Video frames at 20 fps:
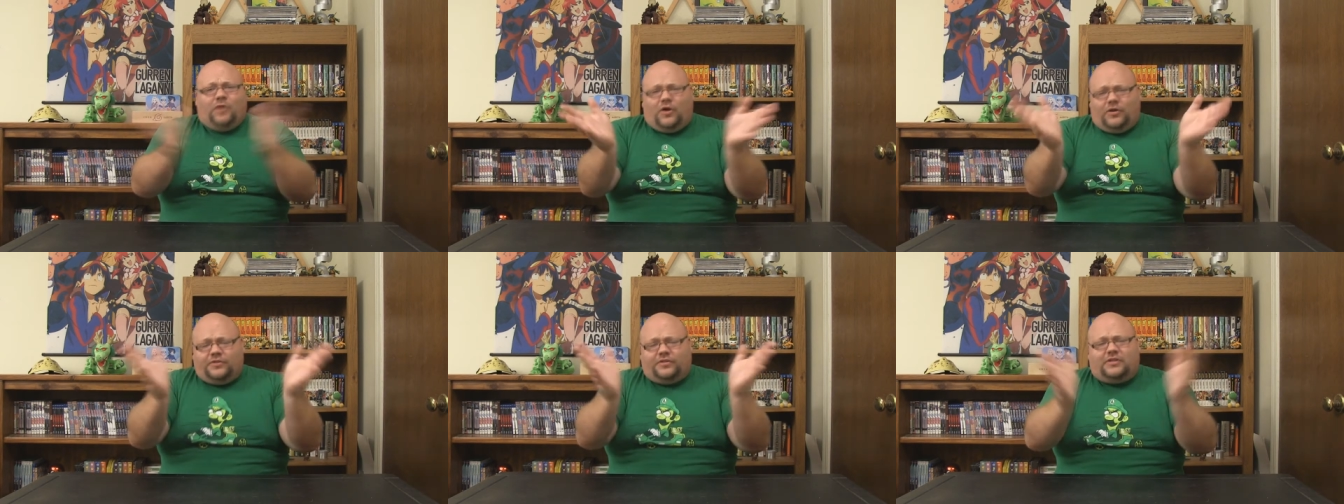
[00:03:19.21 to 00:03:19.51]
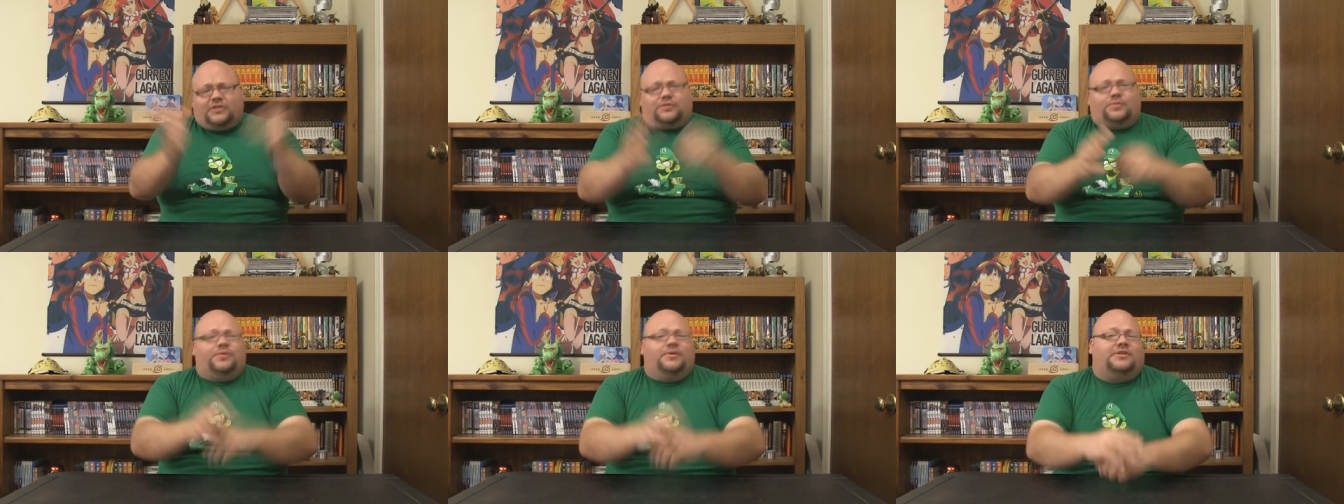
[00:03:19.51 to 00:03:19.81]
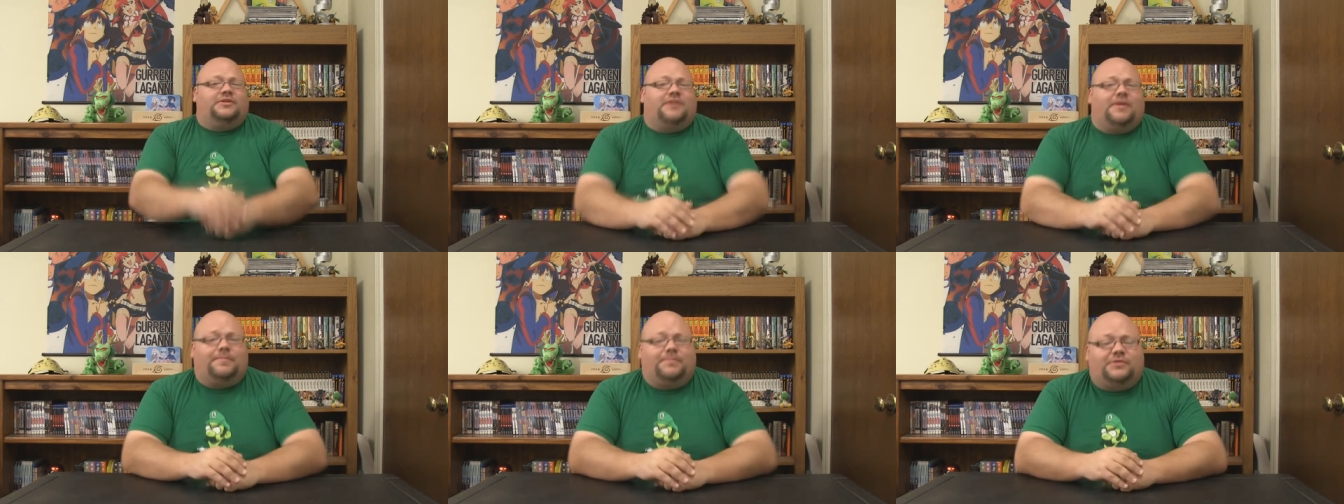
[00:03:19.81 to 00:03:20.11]
On this
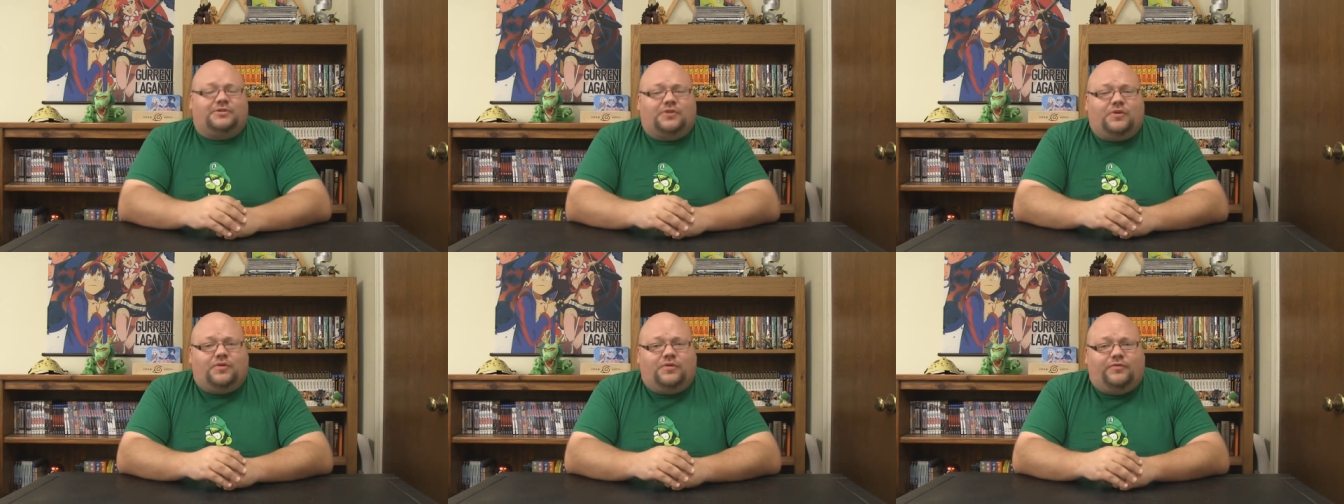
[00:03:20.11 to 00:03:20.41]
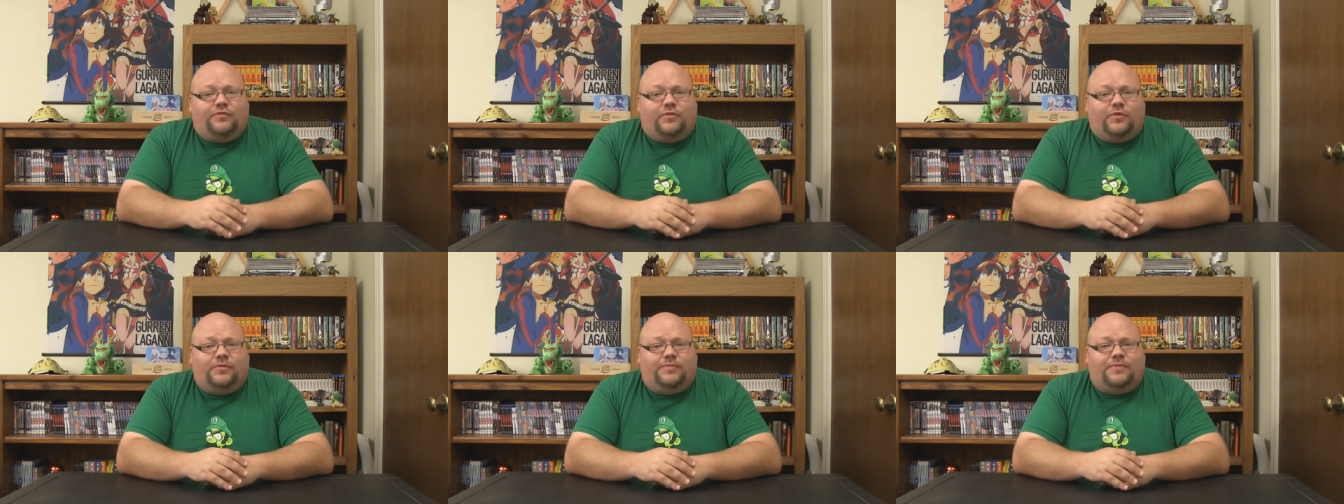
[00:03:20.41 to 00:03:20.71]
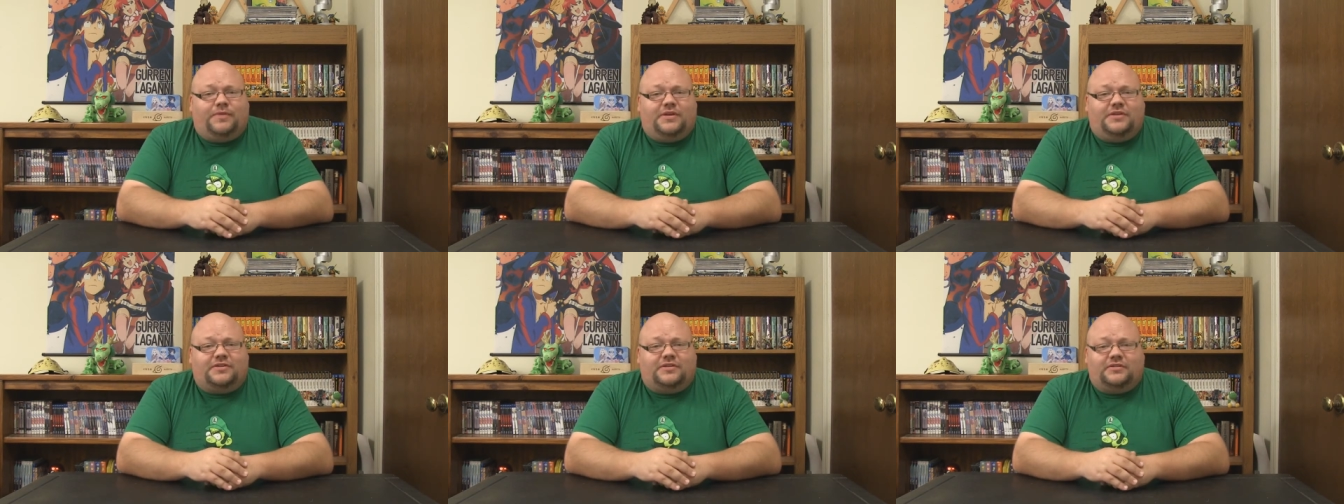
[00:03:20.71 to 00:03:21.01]
week's episode of One
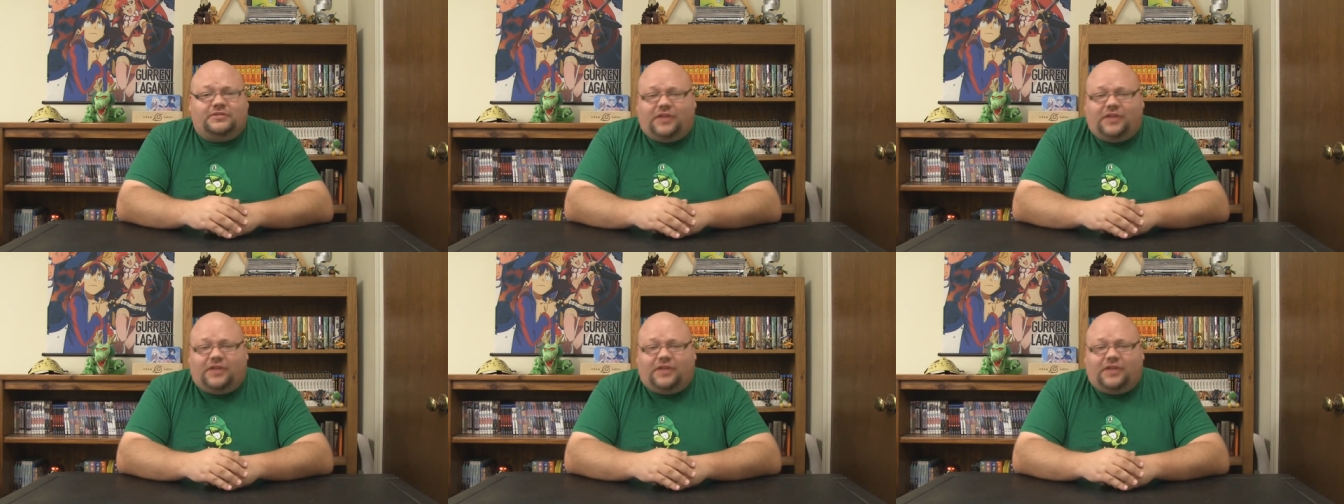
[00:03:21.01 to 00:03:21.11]
Piece,